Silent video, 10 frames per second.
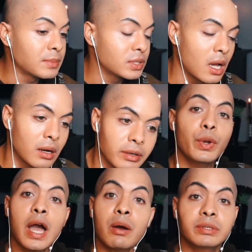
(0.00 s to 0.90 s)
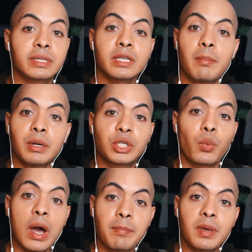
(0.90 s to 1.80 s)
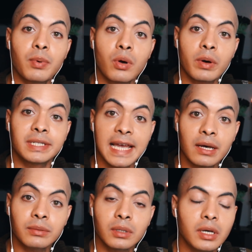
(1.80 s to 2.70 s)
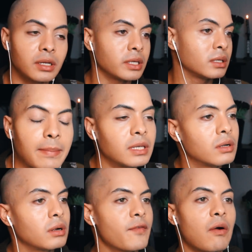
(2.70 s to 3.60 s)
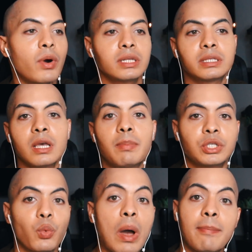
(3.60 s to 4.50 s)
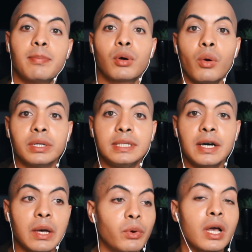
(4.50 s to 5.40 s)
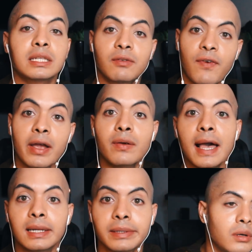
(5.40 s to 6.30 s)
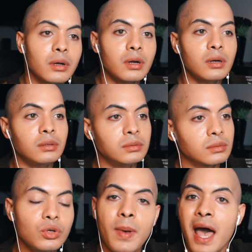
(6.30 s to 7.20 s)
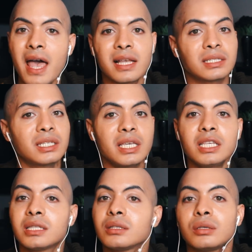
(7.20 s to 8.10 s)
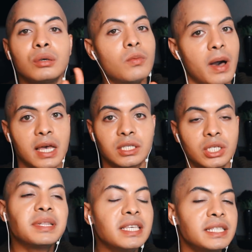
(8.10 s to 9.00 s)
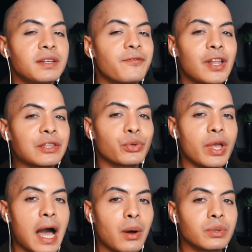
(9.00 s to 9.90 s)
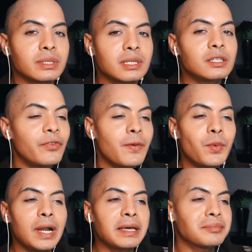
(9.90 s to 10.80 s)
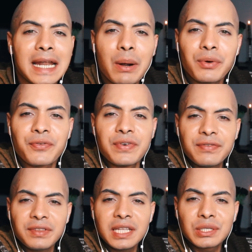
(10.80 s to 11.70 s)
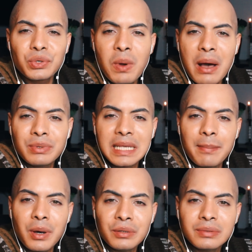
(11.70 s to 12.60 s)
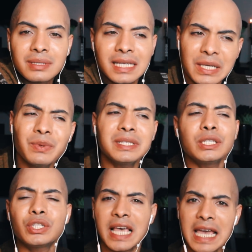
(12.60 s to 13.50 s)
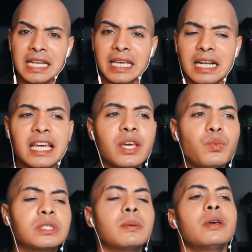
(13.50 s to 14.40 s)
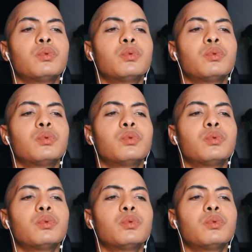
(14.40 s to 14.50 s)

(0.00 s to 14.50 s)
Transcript: I'm sorry. 3 hours to see a bunch of white people going down? Honey. I mean, girl, if I wanted to see a bunch of white people going down, I would've gone to Fire Island. Girl, too much. It's too much. But this didn't feel like 3 hours. This felt more like an hour 50, 2 hours at most. Because it was entertaining. Like, it was